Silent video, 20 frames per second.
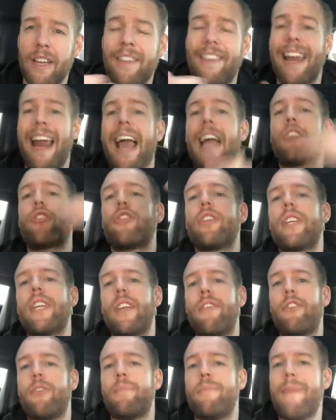that actually
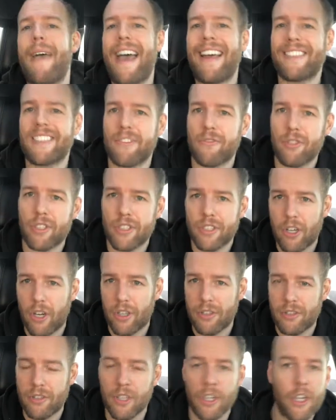give you massive
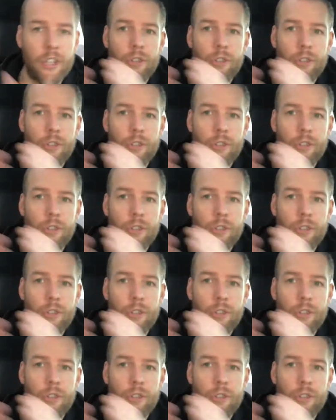results?